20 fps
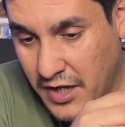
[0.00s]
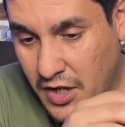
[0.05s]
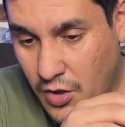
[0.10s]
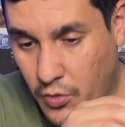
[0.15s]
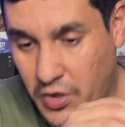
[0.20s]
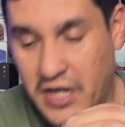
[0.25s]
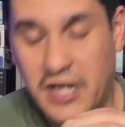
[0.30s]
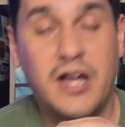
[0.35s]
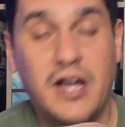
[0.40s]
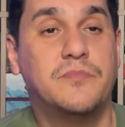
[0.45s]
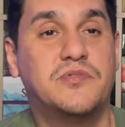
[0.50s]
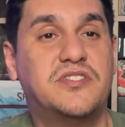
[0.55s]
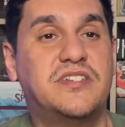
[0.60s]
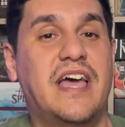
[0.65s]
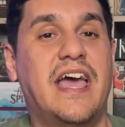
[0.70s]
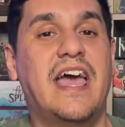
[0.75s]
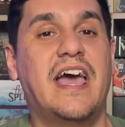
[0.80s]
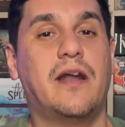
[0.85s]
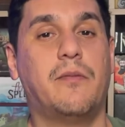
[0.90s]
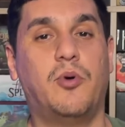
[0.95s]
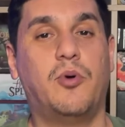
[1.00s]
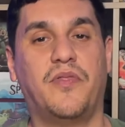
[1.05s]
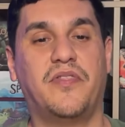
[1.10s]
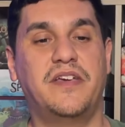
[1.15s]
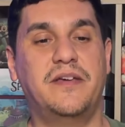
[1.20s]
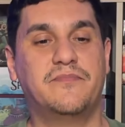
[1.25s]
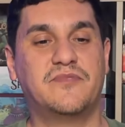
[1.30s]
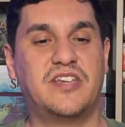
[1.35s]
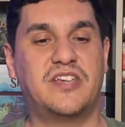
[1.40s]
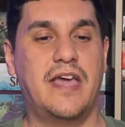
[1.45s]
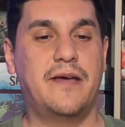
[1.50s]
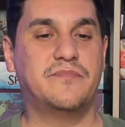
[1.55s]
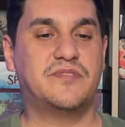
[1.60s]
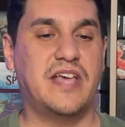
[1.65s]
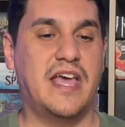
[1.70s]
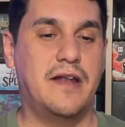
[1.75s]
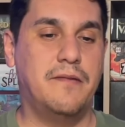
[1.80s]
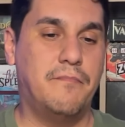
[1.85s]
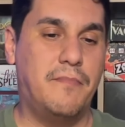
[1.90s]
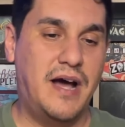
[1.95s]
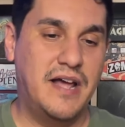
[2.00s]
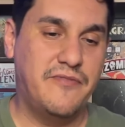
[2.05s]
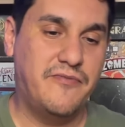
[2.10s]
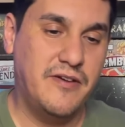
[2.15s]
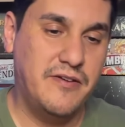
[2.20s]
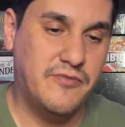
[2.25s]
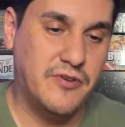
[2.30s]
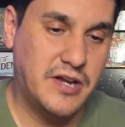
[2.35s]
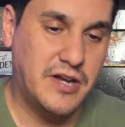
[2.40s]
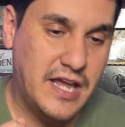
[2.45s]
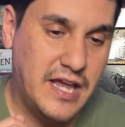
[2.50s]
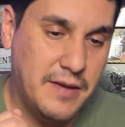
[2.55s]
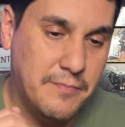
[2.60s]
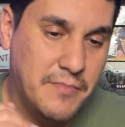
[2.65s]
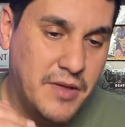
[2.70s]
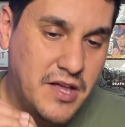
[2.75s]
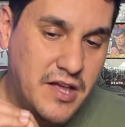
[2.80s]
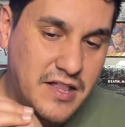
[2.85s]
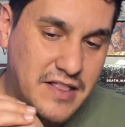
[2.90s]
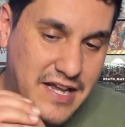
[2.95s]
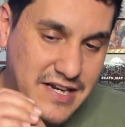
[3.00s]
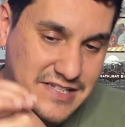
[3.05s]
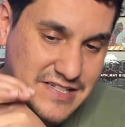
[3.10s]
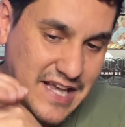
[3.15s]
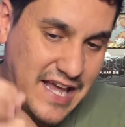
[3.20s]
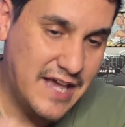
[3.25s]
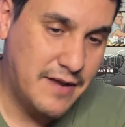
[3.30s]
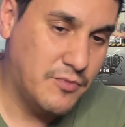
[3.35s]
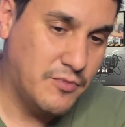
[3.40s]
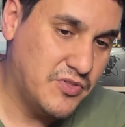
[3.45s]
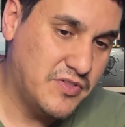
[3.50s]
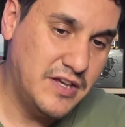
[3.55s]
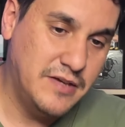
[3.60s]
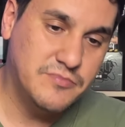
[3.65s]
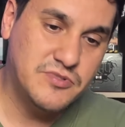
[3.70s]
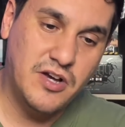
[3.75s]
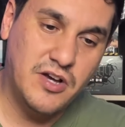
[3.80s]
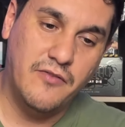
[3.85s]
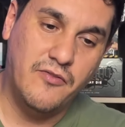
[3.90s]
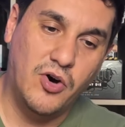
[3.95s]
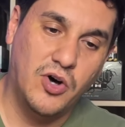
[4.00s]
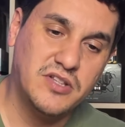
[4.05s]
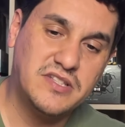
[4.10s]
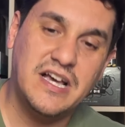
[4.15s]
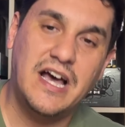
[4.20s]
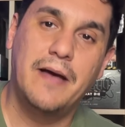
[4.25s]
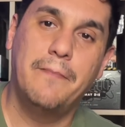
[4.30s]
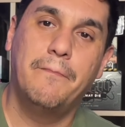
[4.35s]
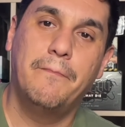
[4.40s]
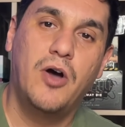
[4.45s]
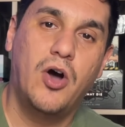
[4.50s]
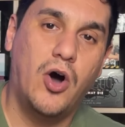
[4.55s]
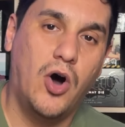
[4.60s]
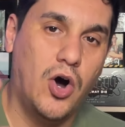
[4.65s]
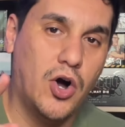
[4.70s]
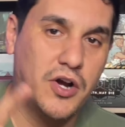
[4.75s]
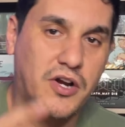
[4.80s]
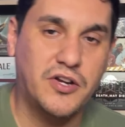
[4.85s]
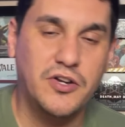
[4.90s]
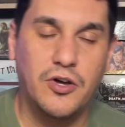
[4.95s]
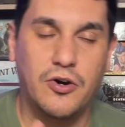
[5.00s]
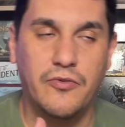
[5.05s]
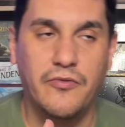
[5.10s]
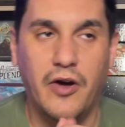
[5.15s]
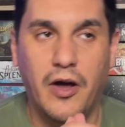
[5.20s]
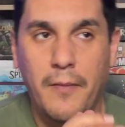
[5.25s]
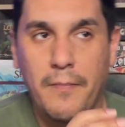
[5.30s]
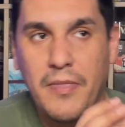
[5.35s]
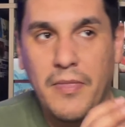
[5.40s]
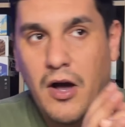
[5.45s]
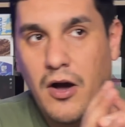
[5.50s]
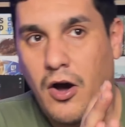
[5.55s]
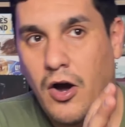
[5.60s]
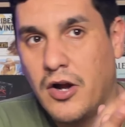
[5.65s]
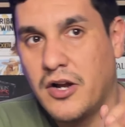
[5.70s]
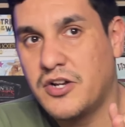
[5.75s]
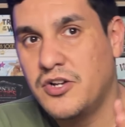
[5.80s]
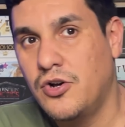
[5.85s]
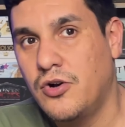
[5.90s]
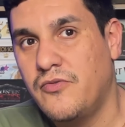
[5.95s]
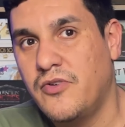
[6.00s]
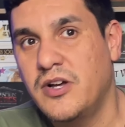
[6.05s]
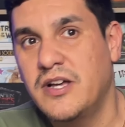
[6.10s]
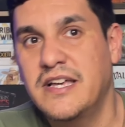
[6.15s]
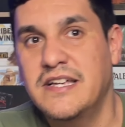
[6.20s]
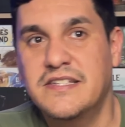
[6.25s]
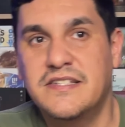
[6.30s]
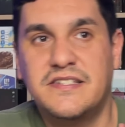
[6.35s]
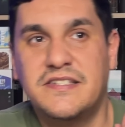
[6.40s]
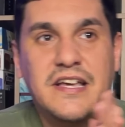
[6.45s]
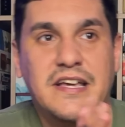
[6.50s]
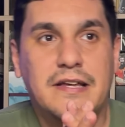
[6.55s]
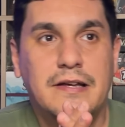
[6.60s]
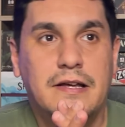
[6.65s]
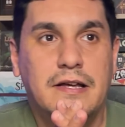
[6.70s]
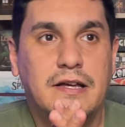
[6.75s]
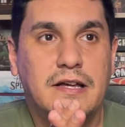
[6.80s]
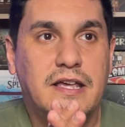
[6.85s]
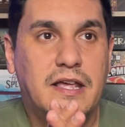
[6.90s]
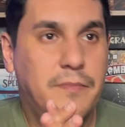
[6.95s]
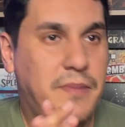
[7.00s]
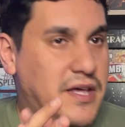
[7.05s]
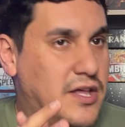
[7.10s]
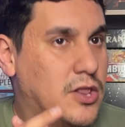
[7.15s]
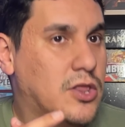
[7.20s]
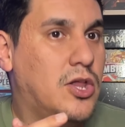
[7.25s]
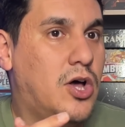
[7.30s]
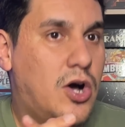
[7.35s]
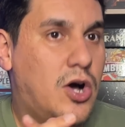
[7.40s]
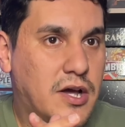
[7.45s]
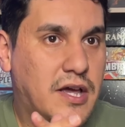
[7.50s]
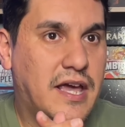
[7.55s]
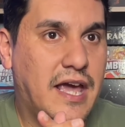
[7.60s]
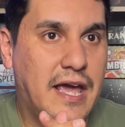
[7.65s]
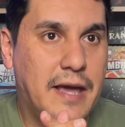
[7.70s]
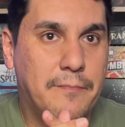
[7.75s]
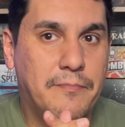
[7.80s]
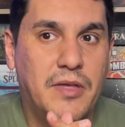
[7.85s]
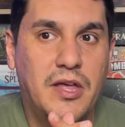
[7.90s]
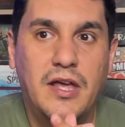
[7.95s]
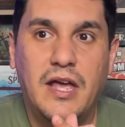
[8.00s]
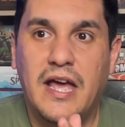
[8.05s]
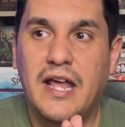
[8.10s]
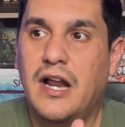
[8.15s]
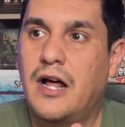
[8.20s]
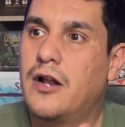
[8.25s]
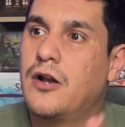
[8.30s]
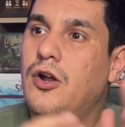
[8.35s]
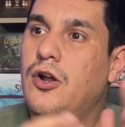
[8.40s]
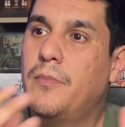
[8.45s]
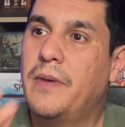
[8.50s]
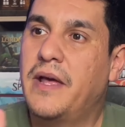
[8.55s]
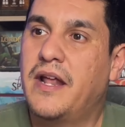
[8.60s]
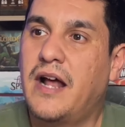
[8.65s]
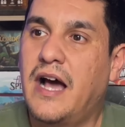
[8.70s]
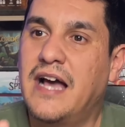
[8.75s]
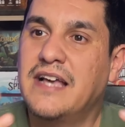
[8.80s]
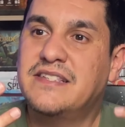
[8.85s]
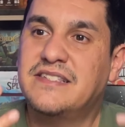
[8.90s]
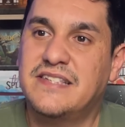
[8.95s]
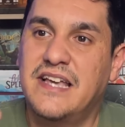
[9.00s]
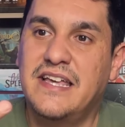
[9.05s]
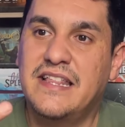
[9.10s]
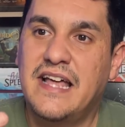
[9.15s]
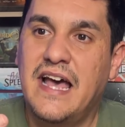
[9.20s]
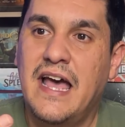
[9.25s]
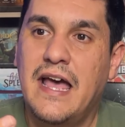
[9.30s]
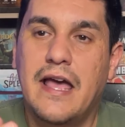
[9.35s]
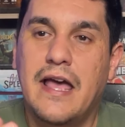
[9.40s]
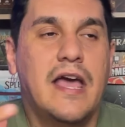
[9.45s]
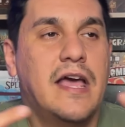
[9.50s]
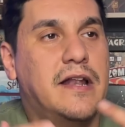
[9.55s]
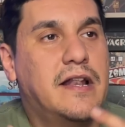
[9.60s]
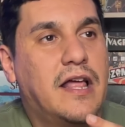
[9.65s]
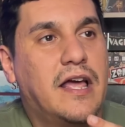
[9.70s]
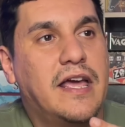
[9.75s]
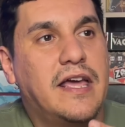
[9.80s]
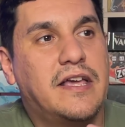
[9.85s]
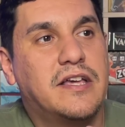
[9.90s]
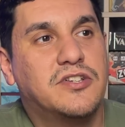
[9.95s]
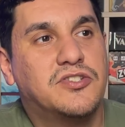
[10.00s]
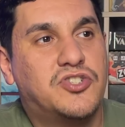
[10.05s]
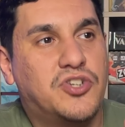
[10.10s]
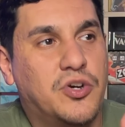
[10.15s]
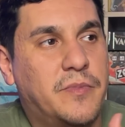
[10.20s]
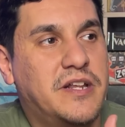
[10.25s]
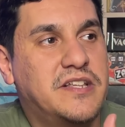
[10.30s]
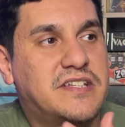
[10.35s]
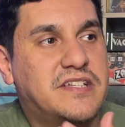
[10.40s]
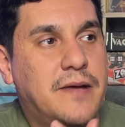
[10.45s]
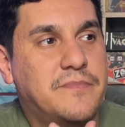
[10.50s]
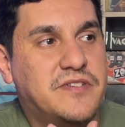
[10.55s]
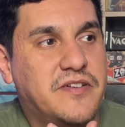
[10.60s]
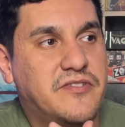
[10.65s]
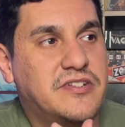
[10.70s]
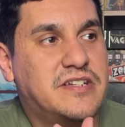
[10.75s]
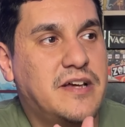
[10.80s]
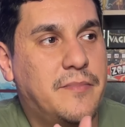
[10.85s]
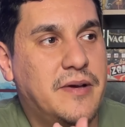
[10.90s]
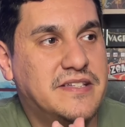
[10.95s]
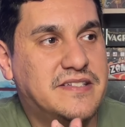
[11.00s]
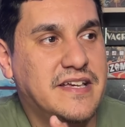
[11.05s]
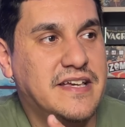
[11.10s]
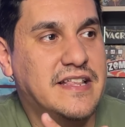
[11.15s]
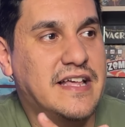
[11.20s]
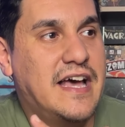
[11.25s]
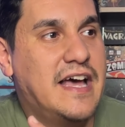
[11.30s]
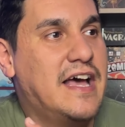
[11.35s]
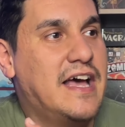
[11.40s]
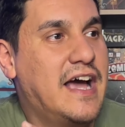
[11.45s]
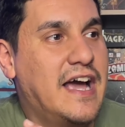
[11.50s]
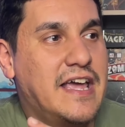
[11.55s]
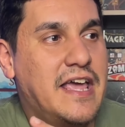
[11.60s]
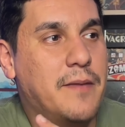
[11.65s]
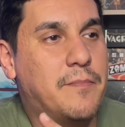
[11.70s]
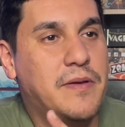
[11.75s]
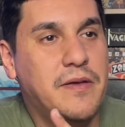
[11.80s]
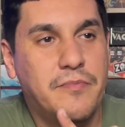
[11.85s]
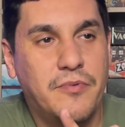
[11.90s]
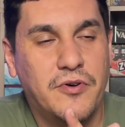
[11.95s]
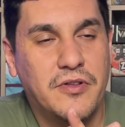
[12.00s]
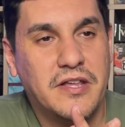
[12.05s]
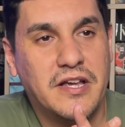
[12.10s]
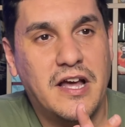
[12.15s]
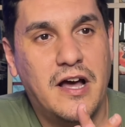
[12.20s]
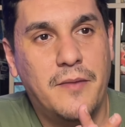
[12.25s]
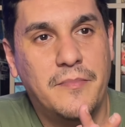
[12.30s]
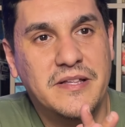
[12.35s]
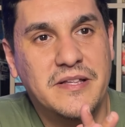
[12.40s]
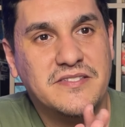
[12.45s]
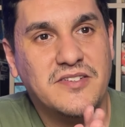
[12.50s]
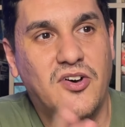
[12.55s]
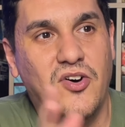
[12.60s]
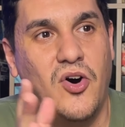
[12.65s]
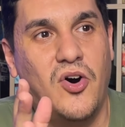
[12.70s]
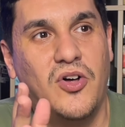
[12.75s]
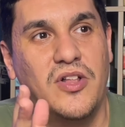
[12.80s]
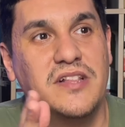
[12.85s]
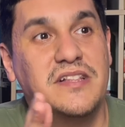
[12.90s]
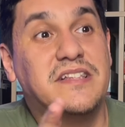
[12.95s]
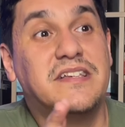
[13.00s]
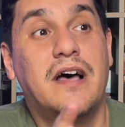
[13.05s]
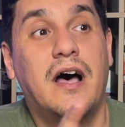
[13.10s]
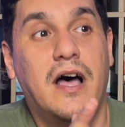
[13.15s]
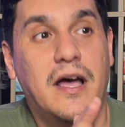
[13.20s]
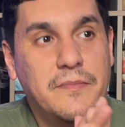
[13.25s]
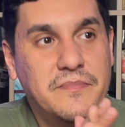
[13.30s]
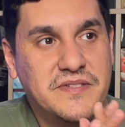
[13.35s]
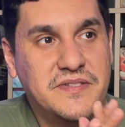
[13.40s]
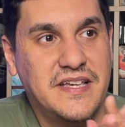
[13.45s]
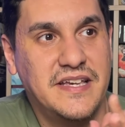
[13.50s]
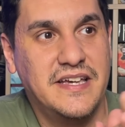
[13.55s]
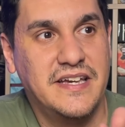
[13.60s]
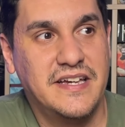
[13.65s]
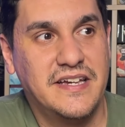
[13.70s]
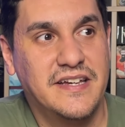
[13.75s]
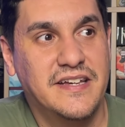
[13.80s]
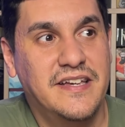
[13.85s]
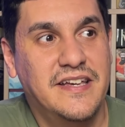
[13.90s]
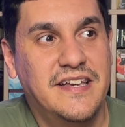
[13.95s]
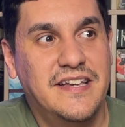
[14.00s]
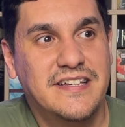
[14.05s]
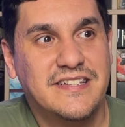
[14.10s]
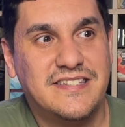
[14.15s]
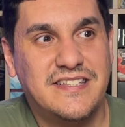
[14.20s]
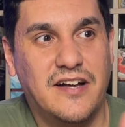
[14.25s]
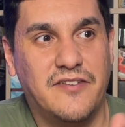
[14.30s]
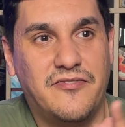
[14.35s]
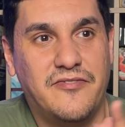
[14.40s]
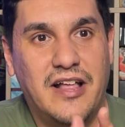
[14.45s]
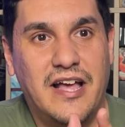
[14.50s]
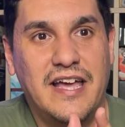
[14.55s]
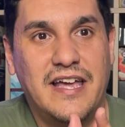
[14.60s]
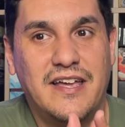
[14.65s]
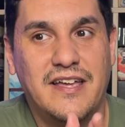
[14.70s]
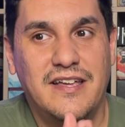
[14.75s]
when it comes to animal themed games. And my favorite game that is animal themed of all time, Ark Nova. Ark Nova is can be a long game. And I don't know, man. I say that, and like so many times, every time I say that, I get people in the comments all the time saying stuff like,